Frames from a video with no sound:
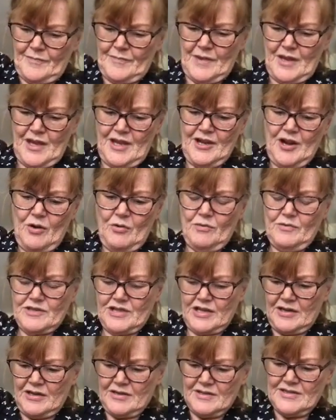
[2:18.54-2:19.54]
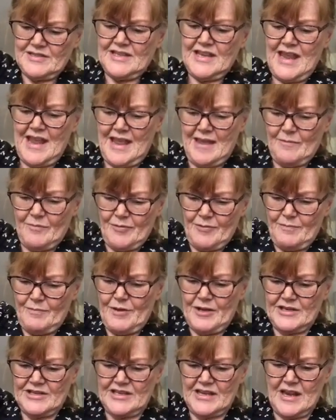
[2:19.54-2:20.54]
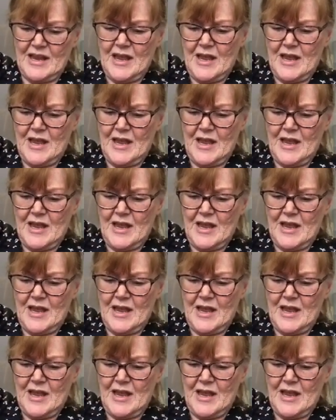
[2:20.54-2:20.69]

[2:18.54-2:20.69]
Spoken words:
old tip, but